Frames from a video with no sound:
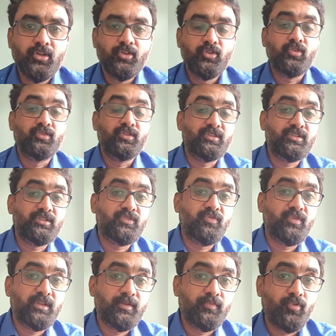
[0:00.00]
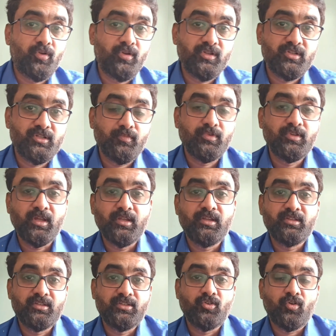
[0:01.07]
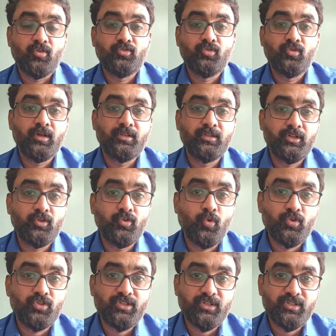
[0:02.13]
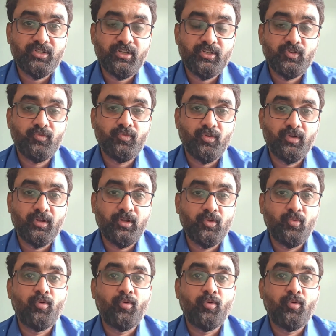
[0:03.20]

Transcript: So this is a very important step, and this is also the closure stage of audit.